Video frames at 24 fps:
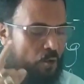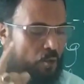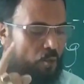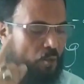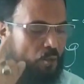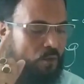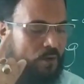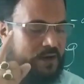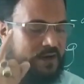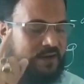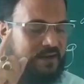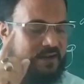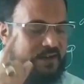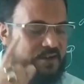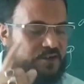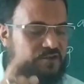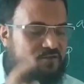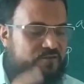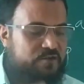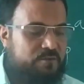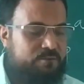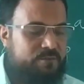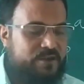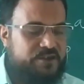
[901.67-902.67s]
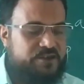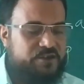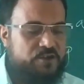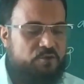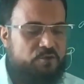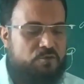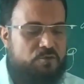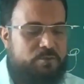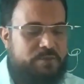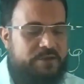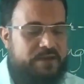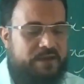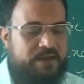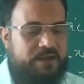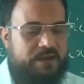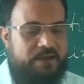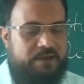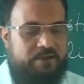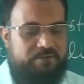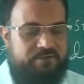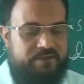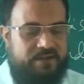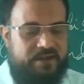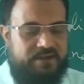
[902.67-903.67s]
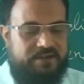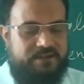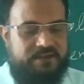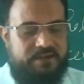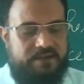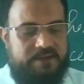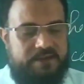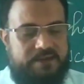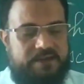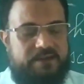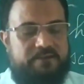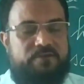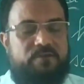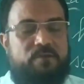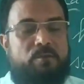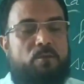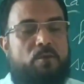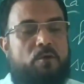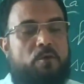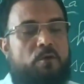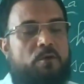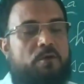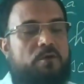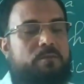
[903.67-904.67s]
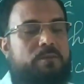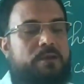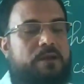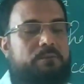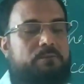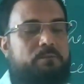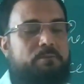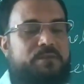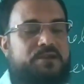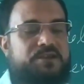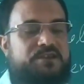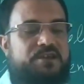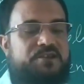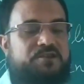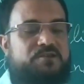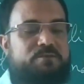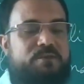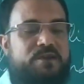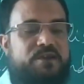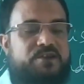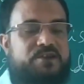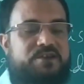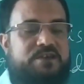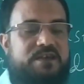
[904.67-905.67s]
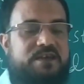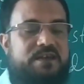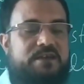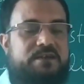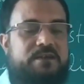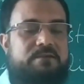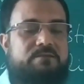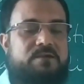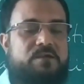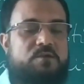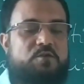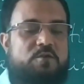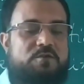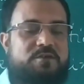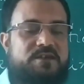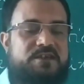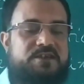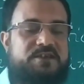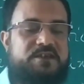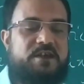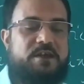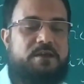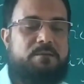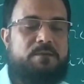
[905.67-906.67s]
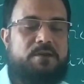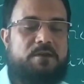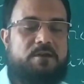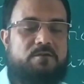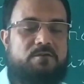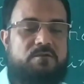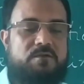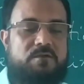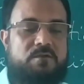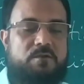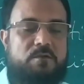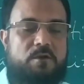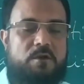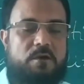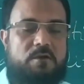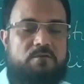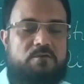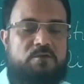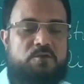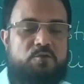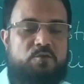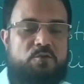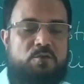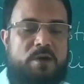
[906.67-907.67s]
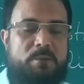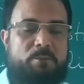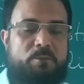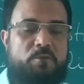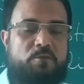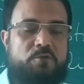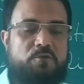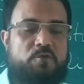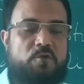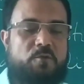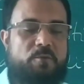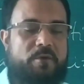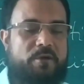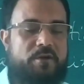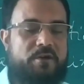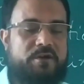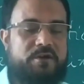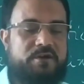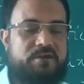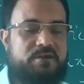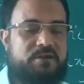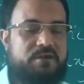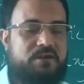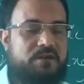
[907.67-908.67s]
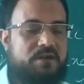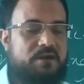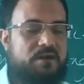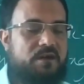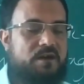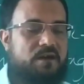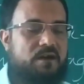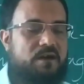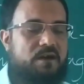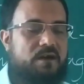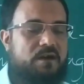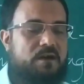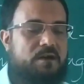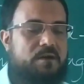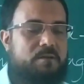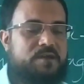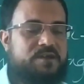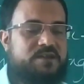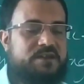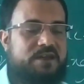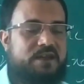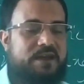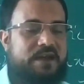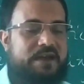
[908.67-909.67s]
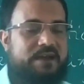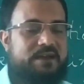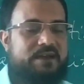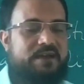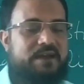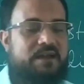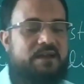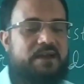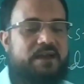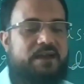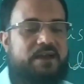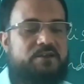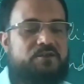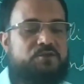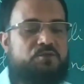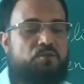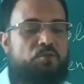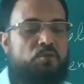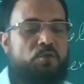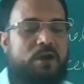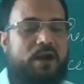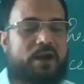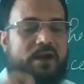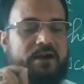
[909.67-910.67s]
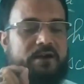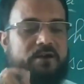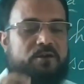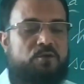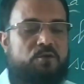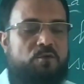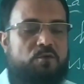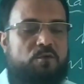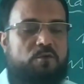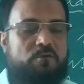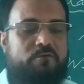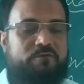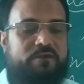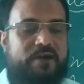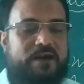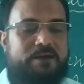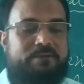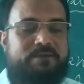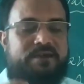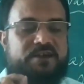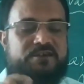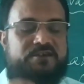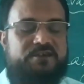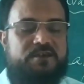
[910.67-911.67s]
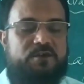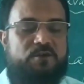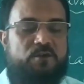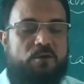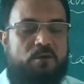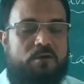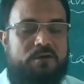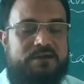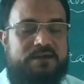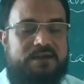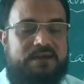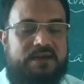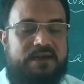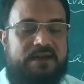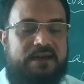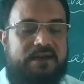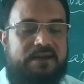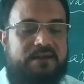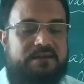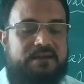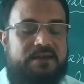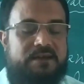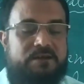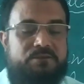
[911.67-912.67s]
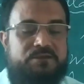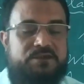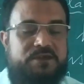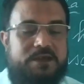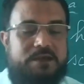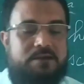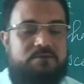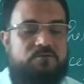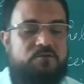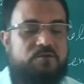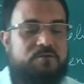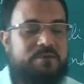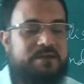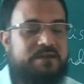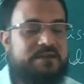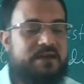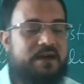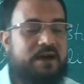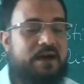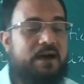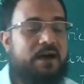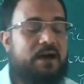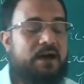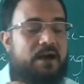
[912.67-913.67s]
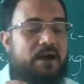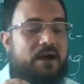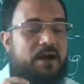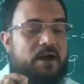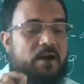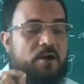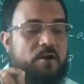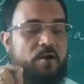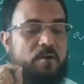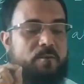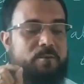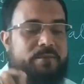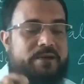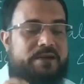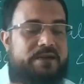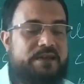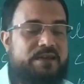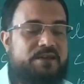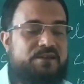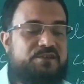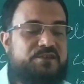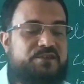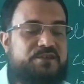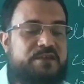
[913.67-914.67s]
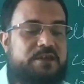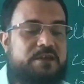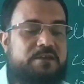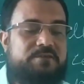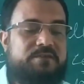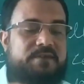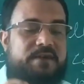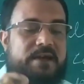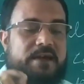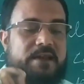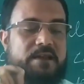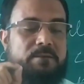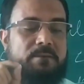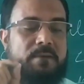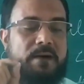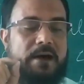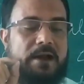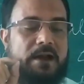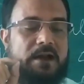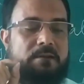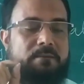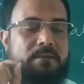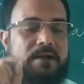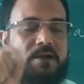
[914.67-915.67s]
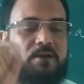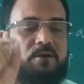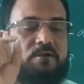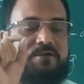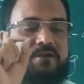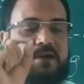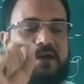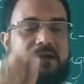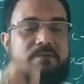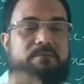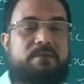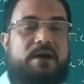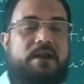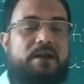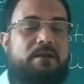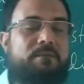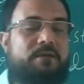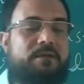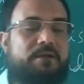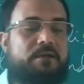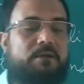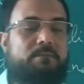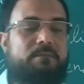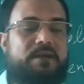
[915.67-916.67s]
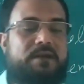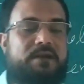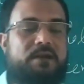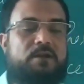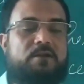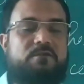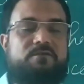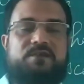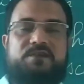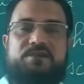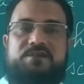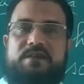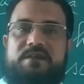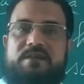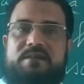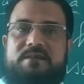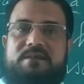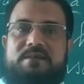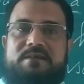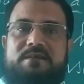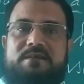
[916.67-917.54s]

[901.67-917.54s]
What a transformation would be affected if more businessmen shared the view of the chairman of DuPont, Mr. Edgar S. Woolard, who 5 years ago declared himself to be the company's chief environmental officer.